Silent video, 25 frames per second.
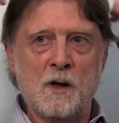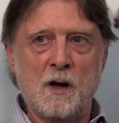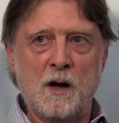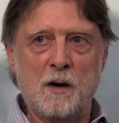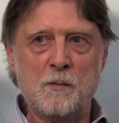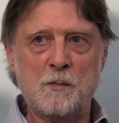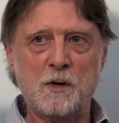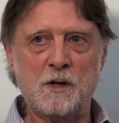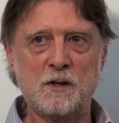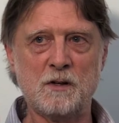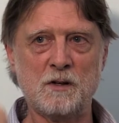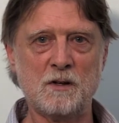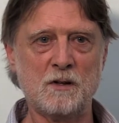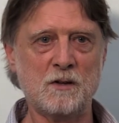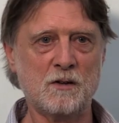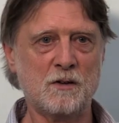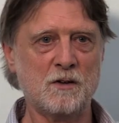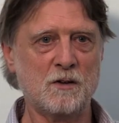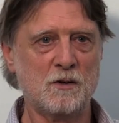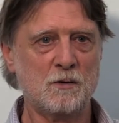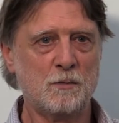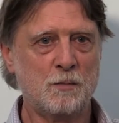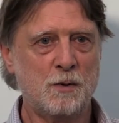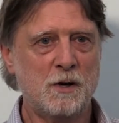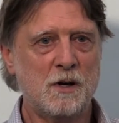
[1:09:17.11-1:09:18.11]
I mean,
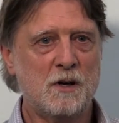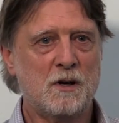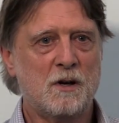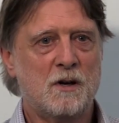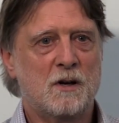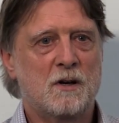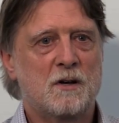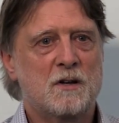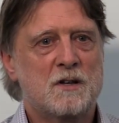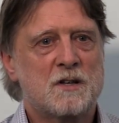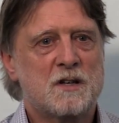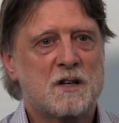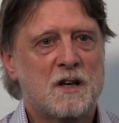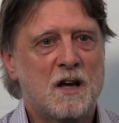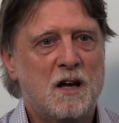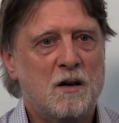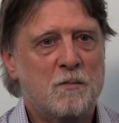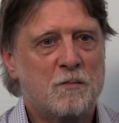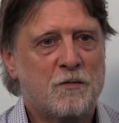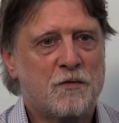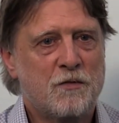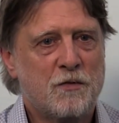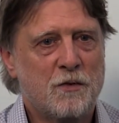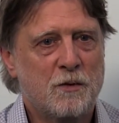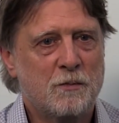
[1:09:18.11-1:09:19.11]
that Peter had
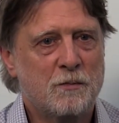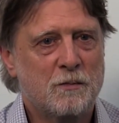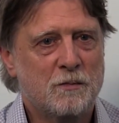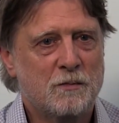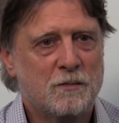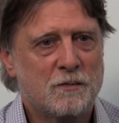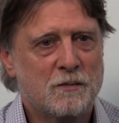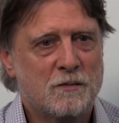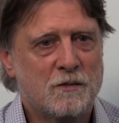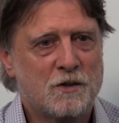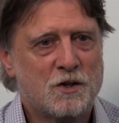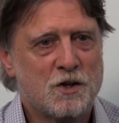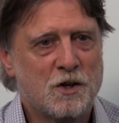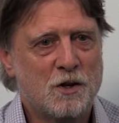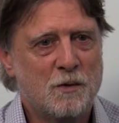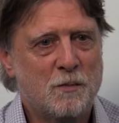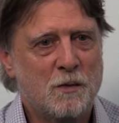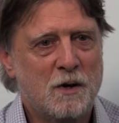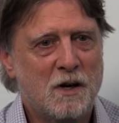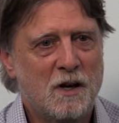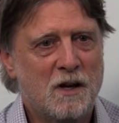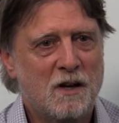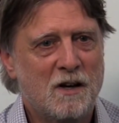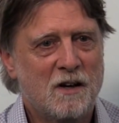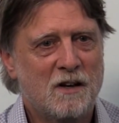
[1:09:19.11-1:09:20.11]
escaped from
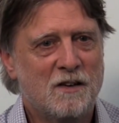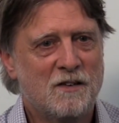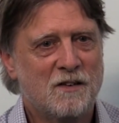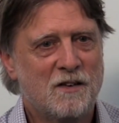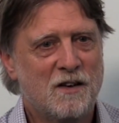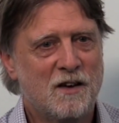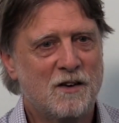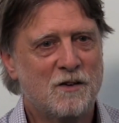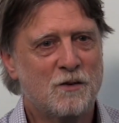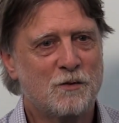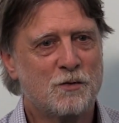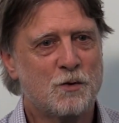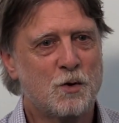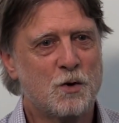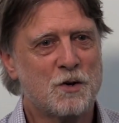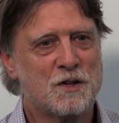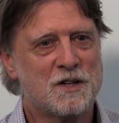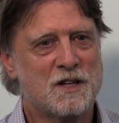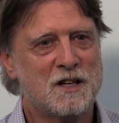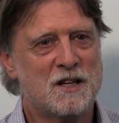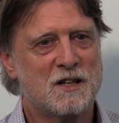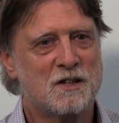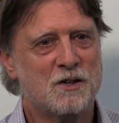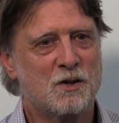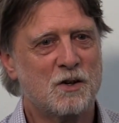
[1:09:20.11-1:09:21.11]
Germany, and then, of course,
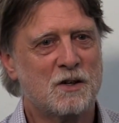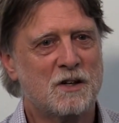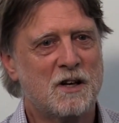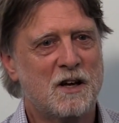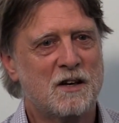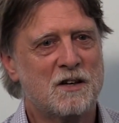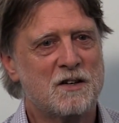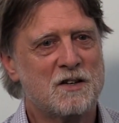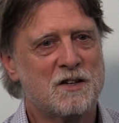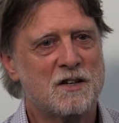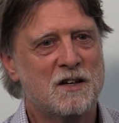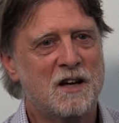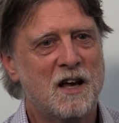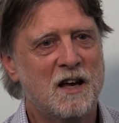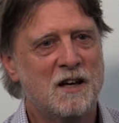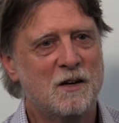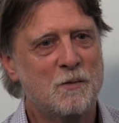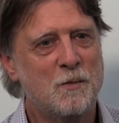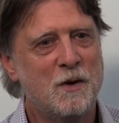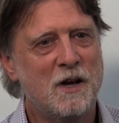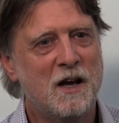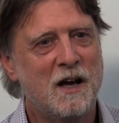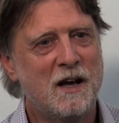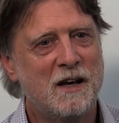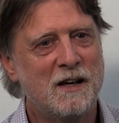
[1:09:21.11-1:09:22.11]
he's looked at as an
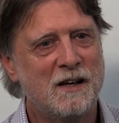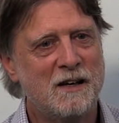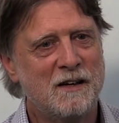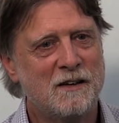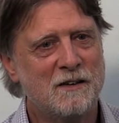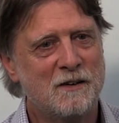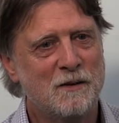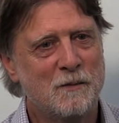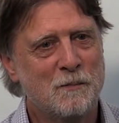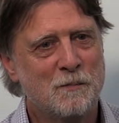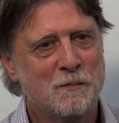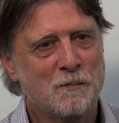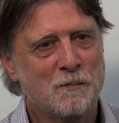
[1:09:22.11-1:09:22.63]
enemy alien.